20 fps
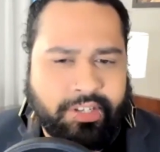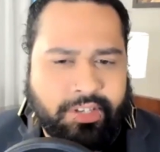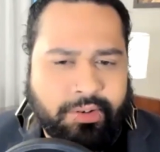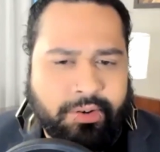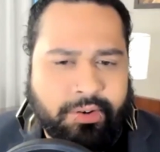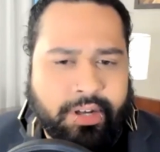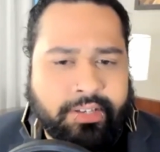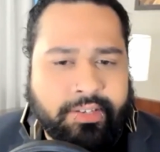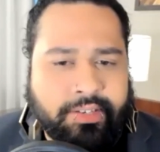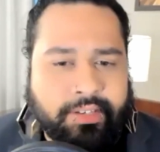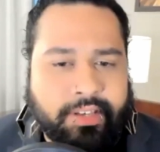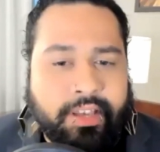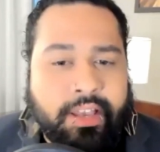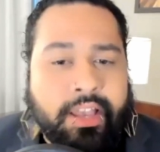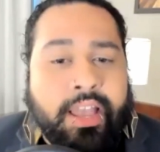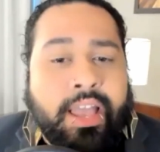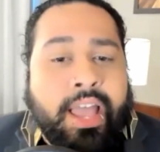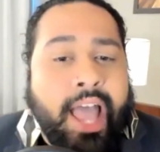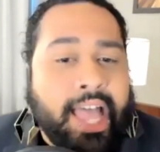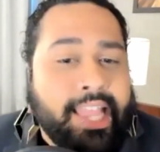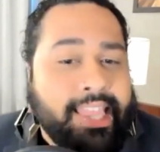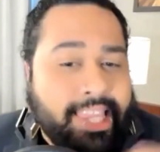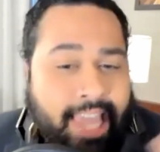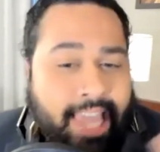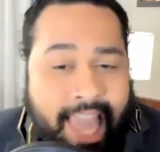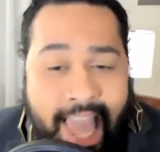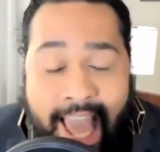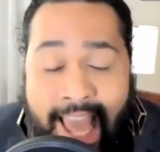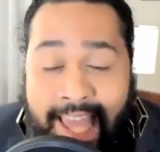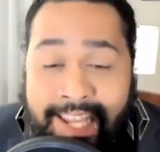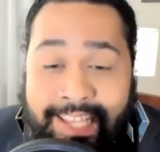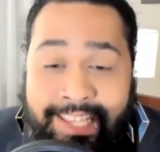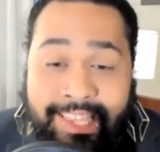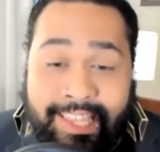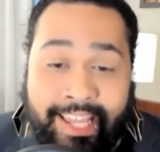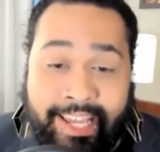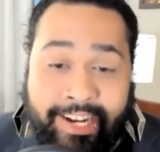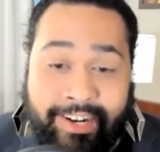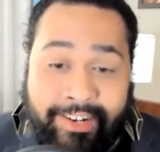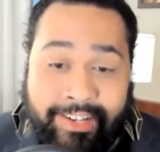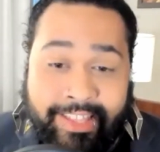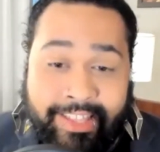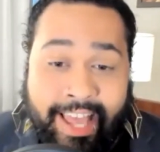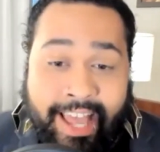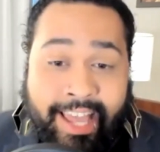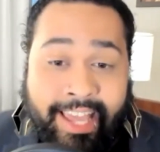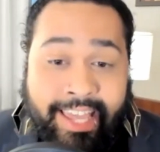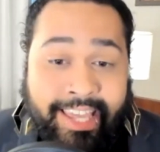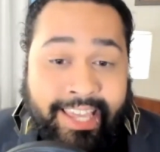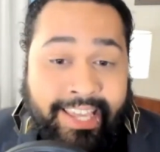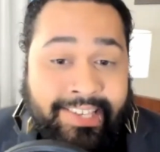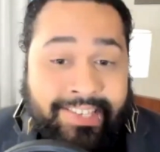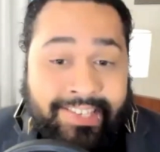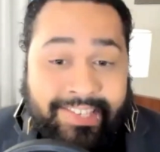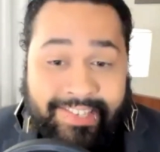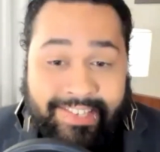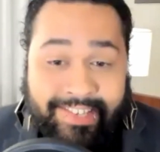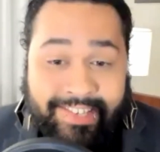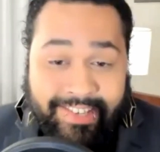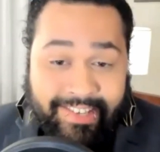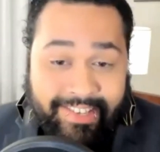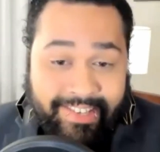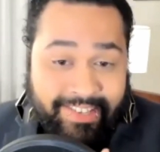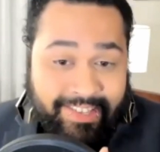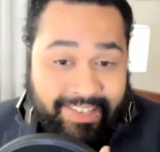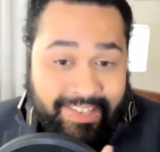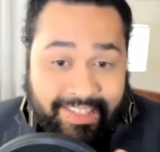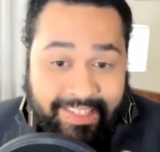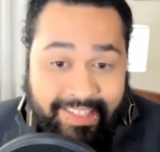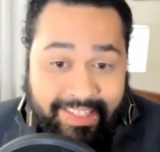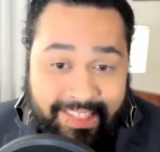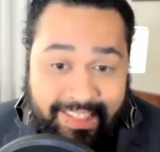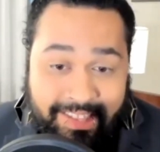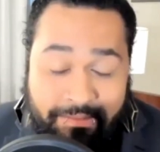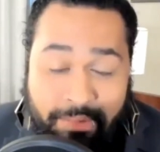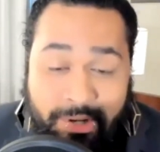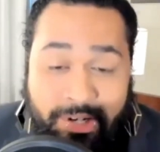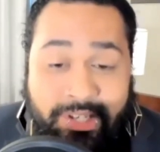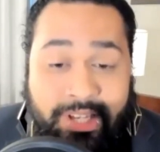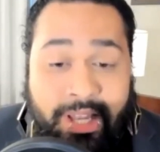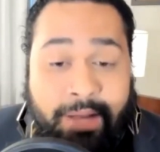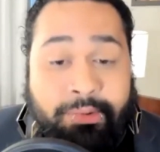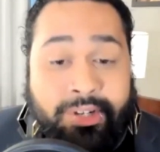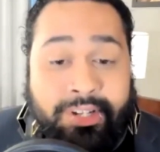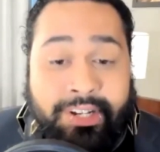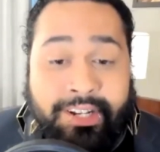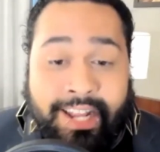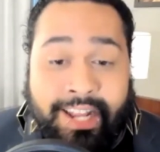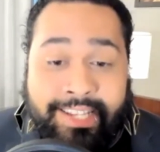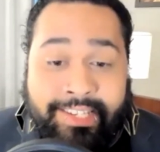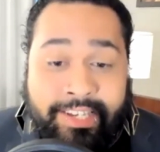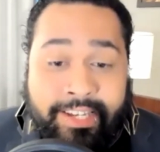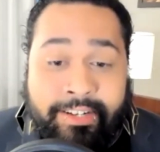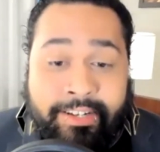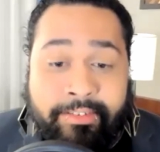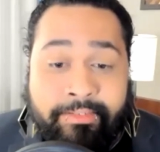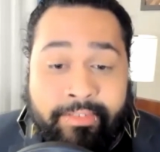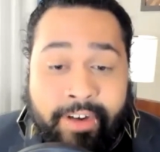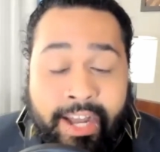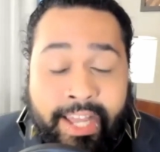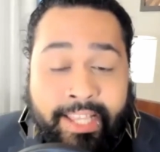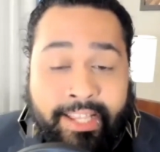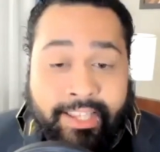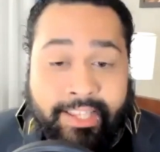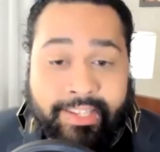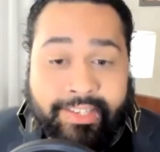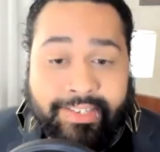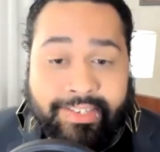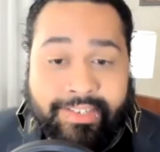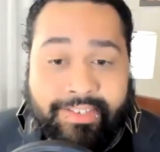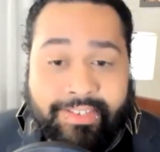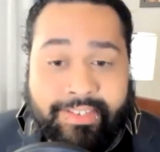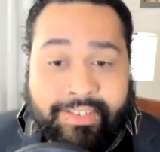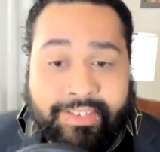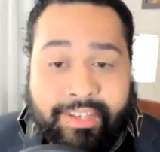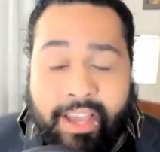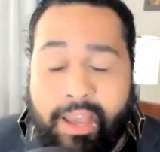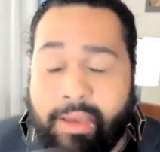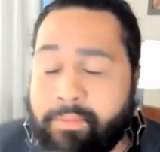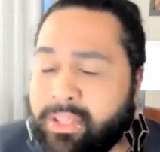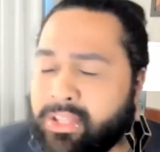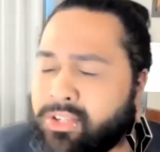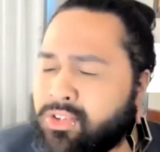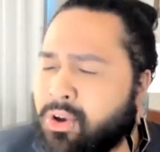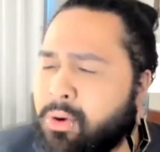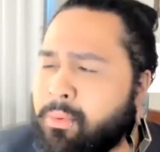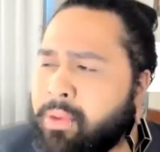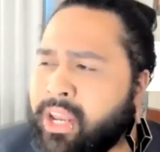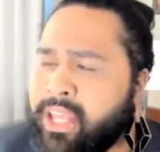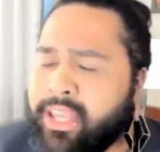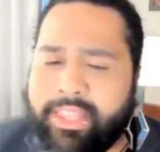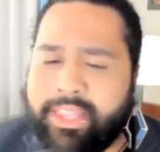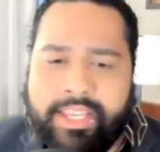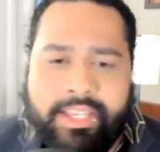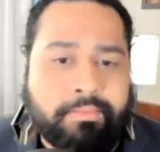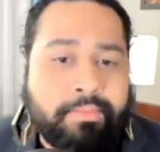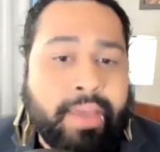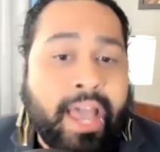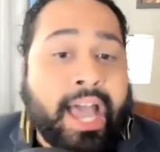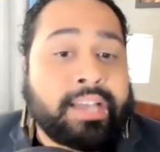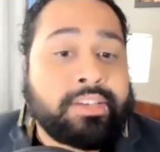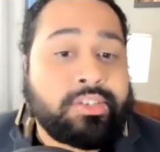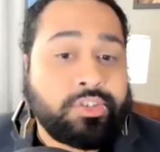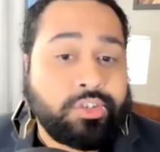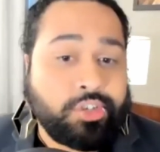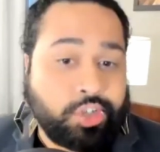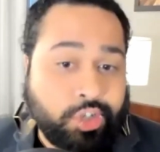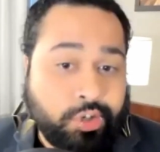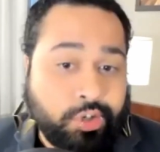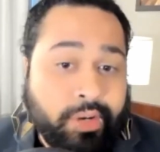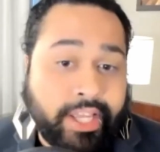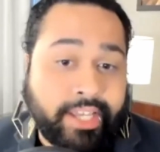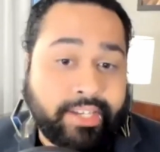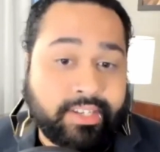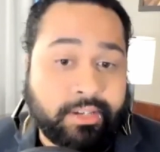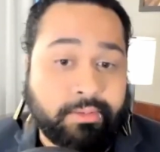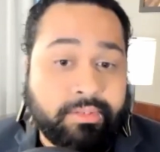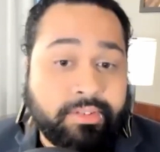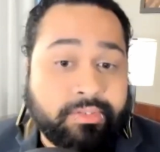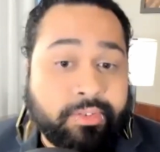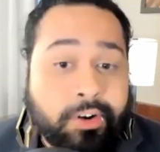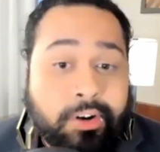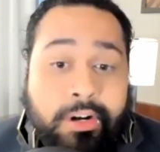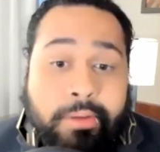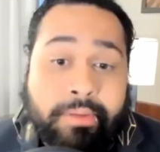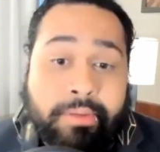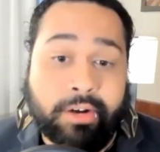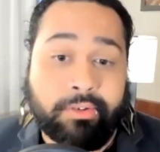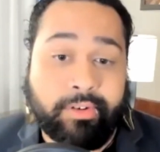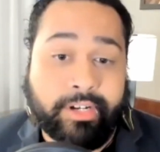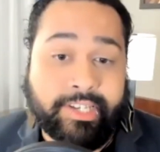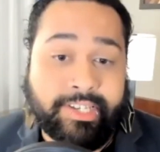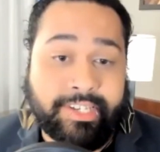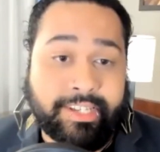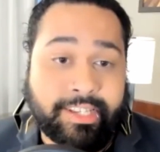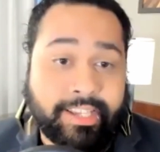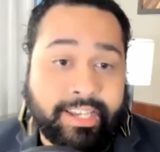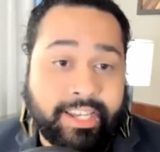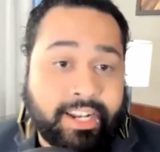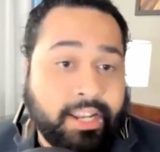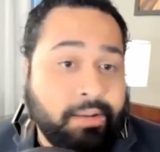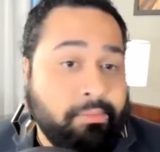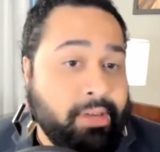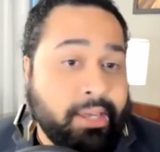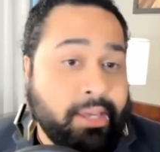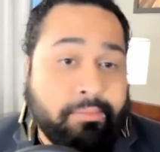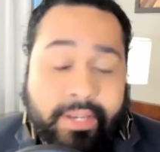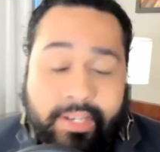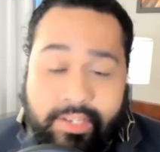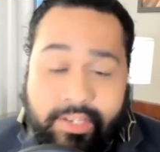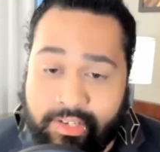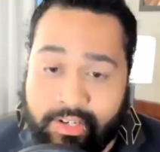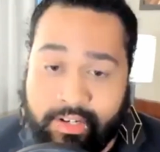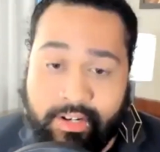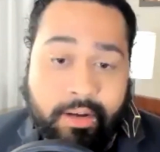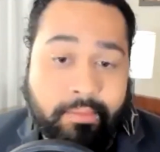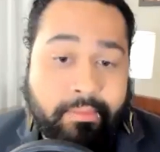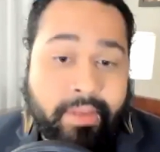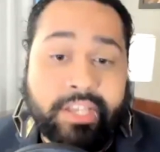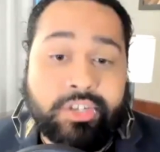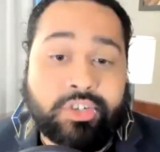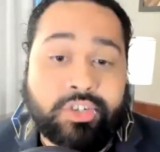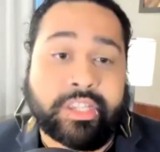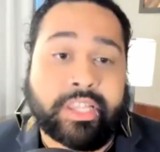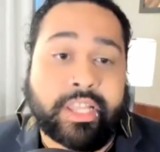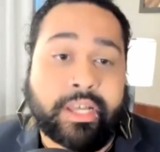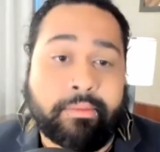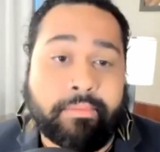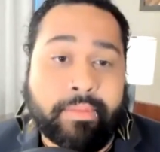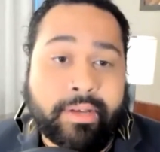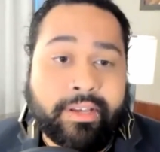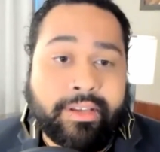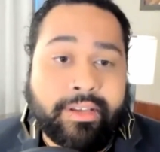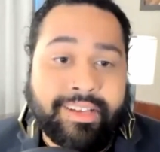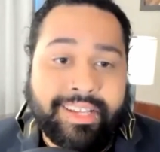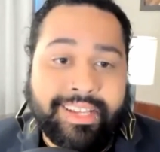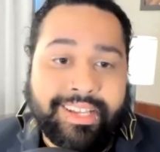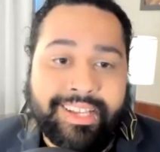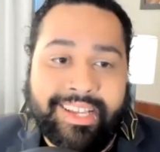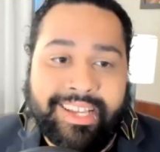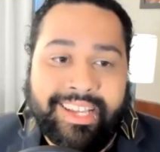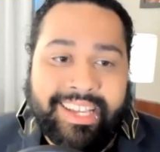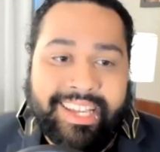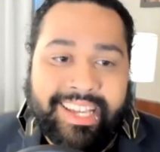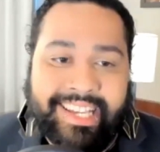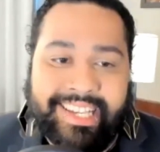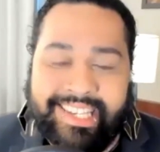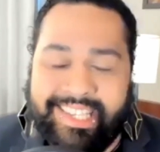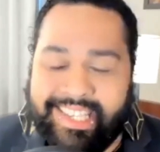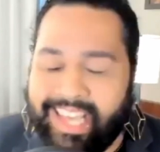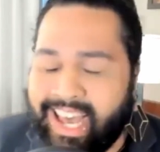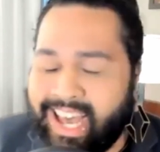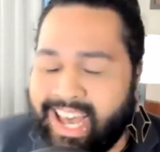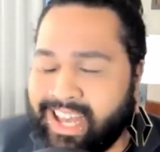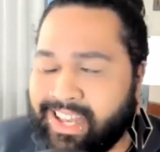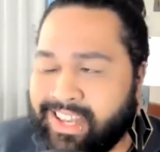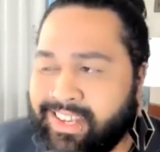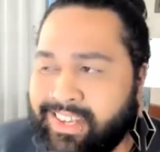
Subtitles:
to us. And the added layer to that is the perception and idea of violence. I mean, so many of these mass shootings that we've heard about recently, and I'd be amiss to not mention them, is that